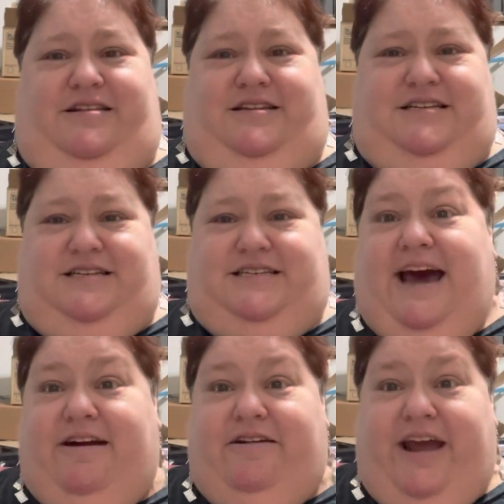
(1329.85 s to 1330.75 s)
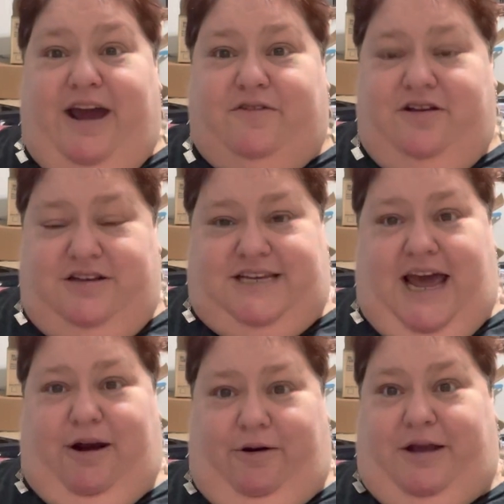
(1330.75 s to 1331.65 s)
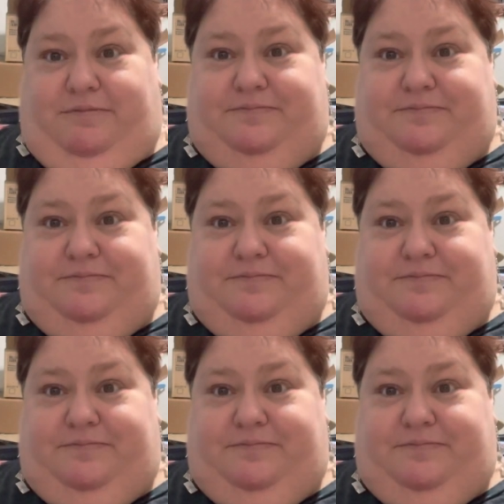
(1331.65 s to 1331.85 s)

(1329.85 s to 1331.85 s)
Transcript: this is a Saturday.